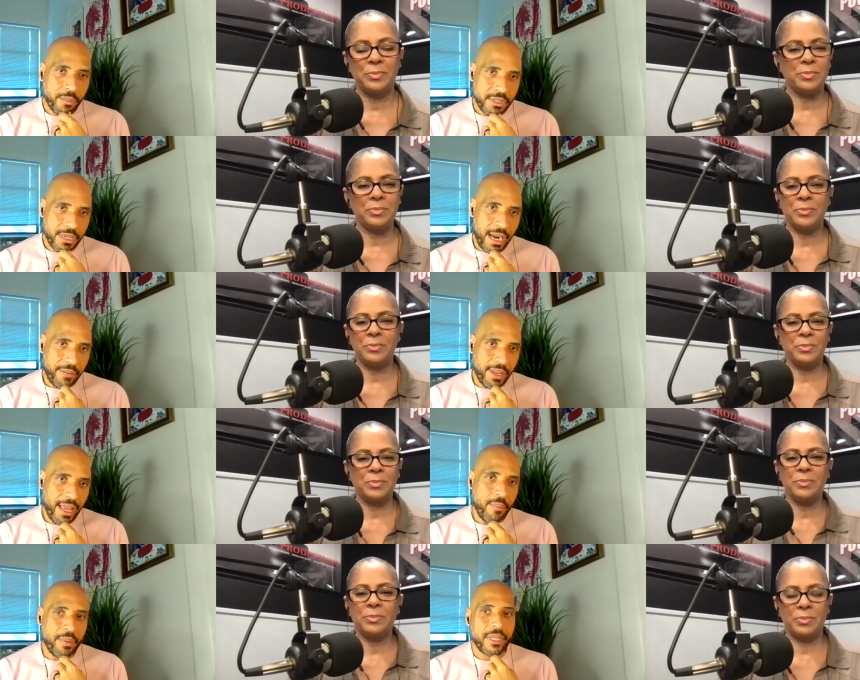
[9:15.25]
Speaker 1: is going to have to
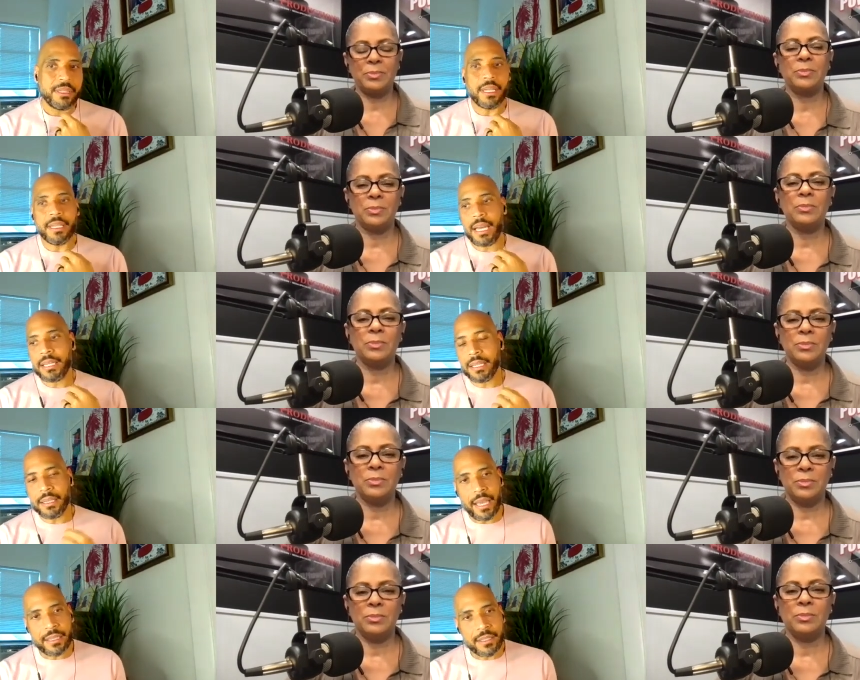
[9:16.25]
happen, a lot of
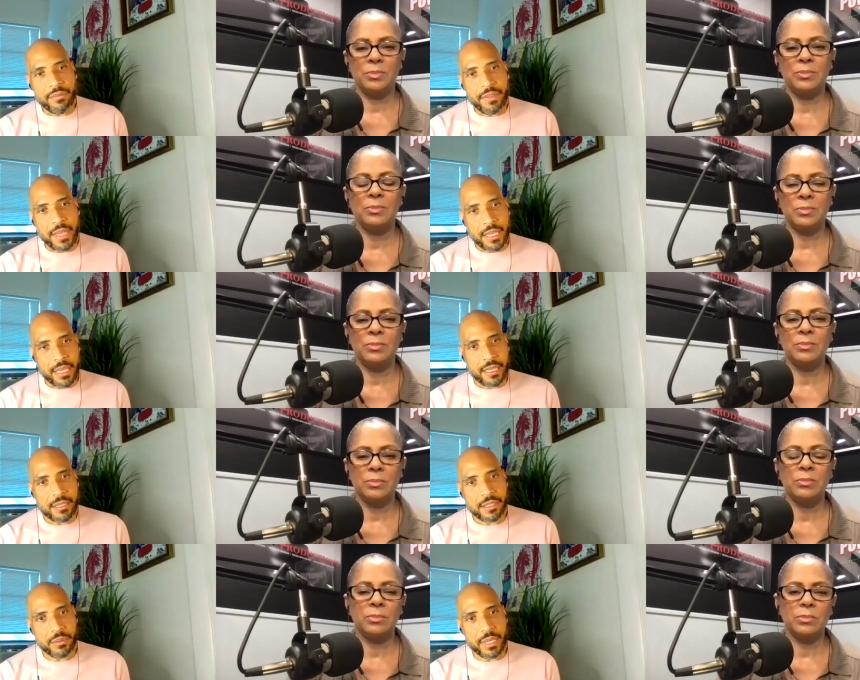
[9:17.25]
collective thinking,
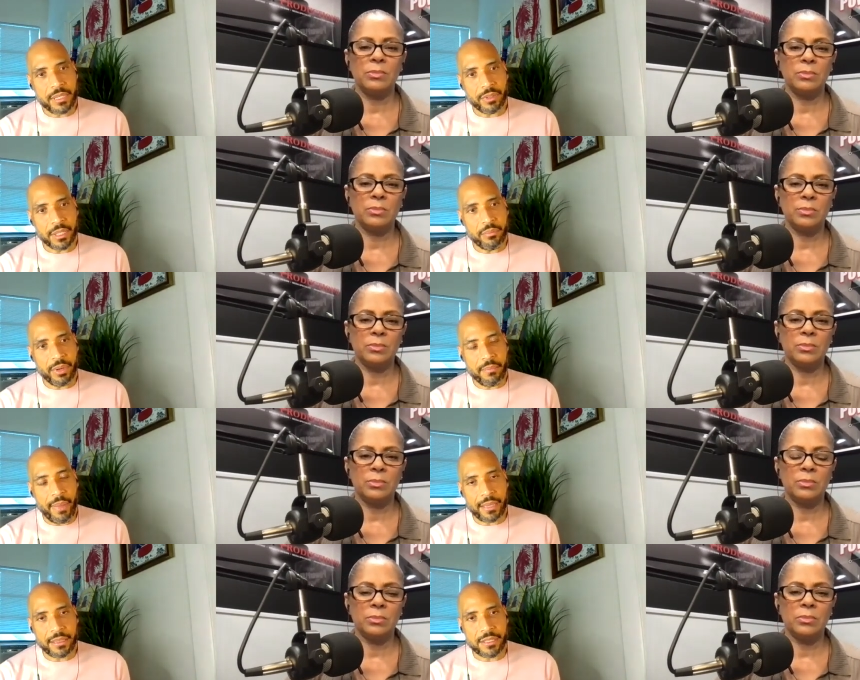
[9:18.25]
so we can really bring
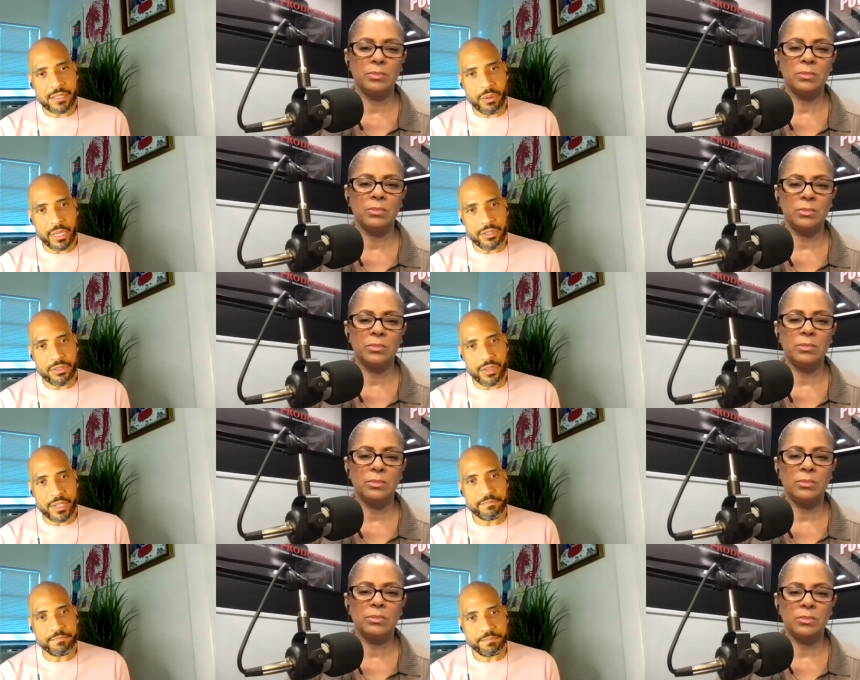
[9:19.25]
back this whole
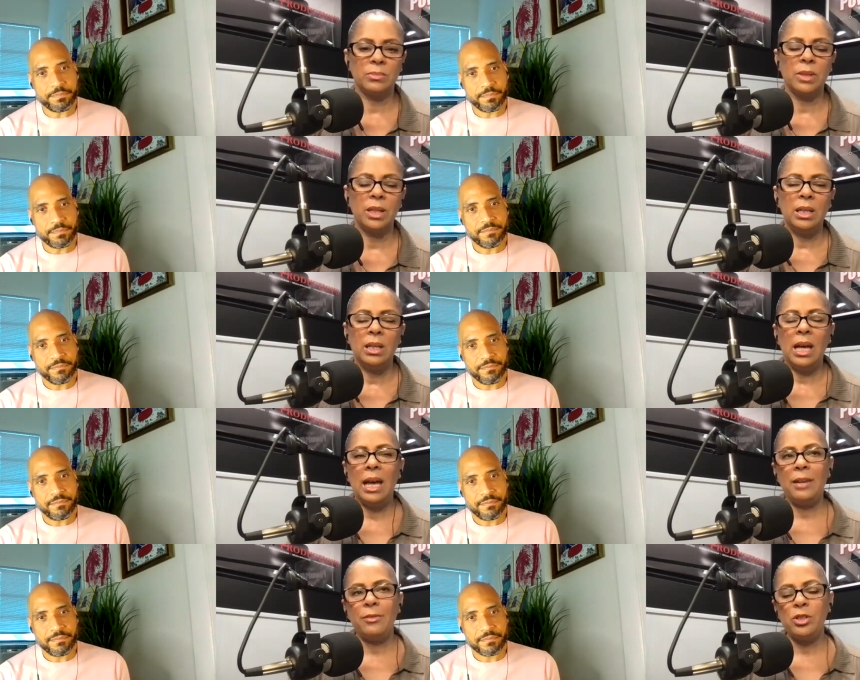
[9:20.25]
industry.
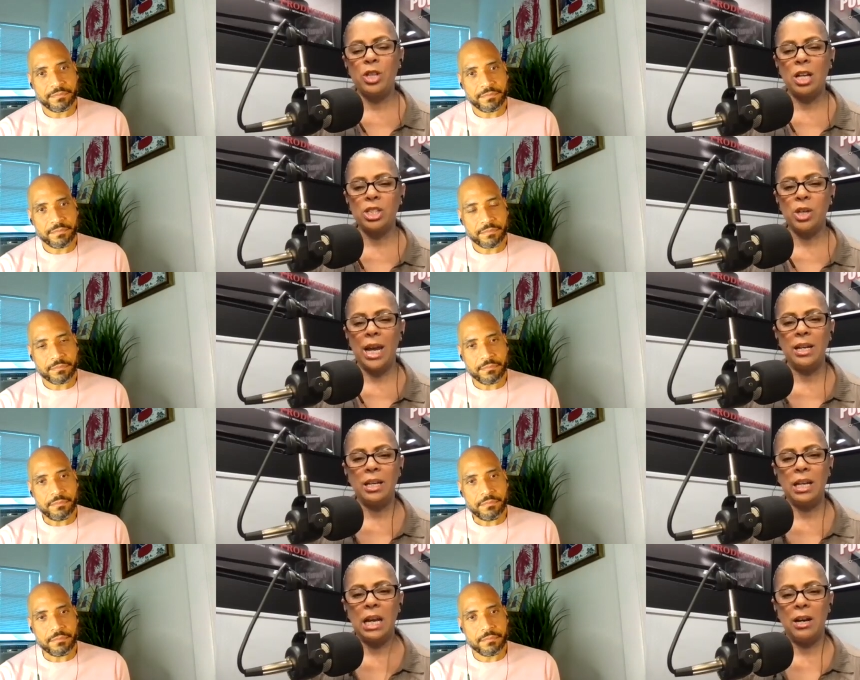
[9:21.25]
Speaker 2: Have you talked to
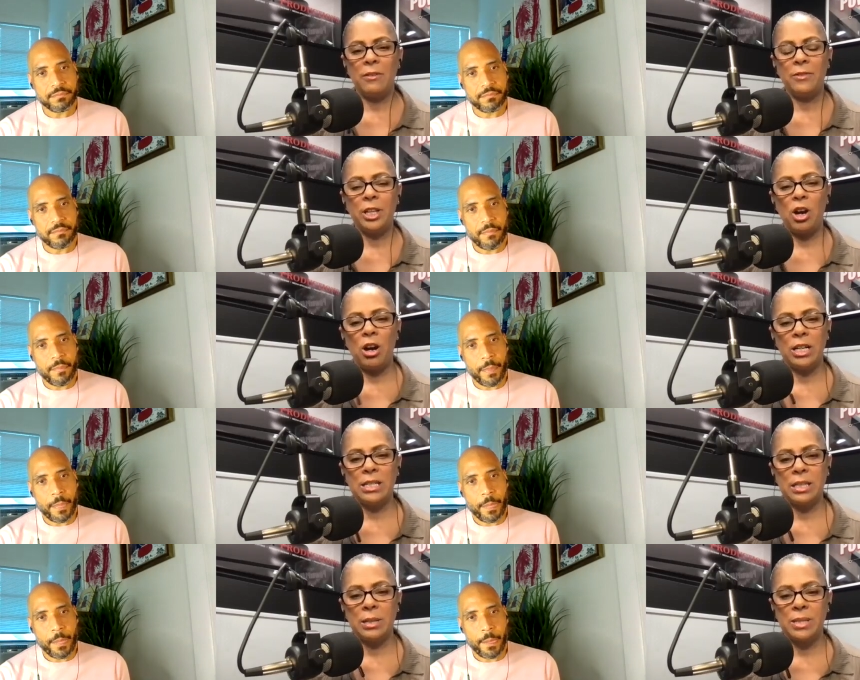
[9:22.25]
any of the
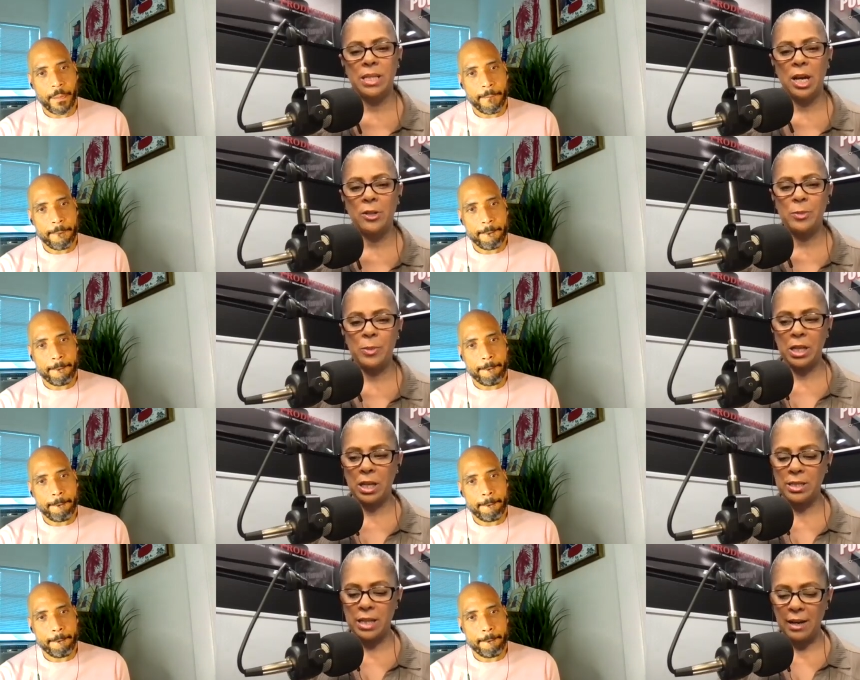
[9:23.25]
artists themselves?
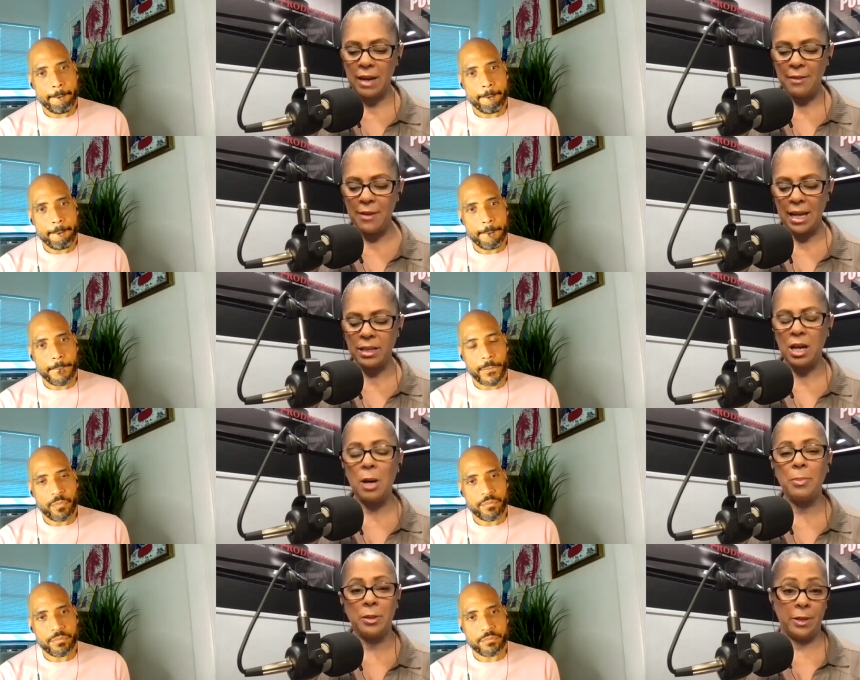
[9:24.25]
Because I, have had a
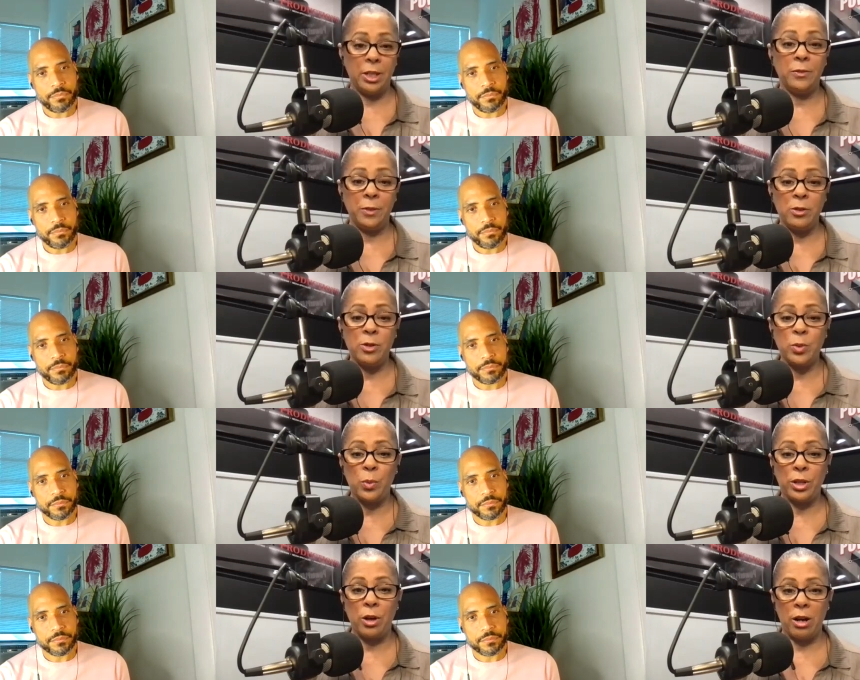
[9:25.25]
couple of interviews
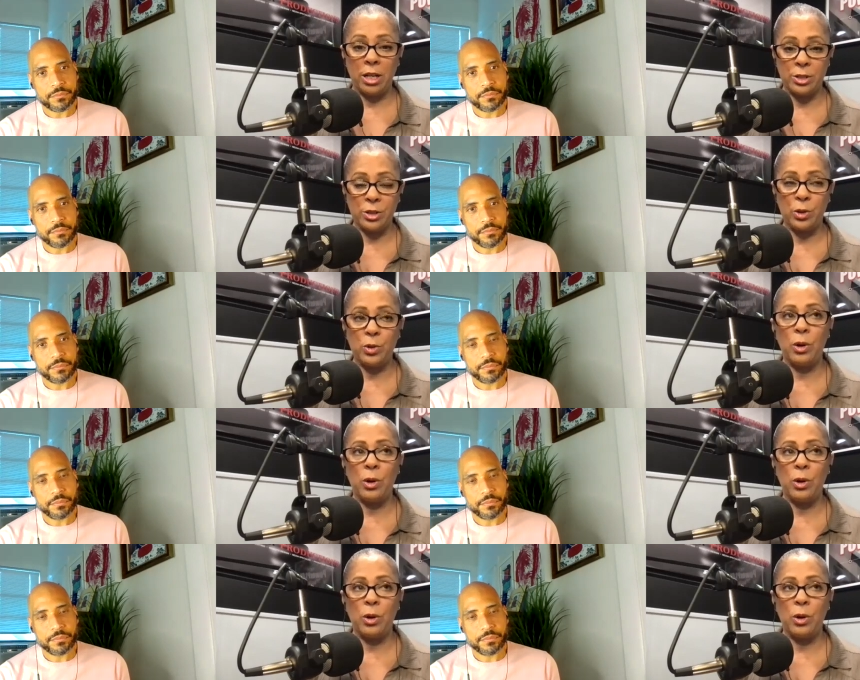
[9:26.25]
with artists who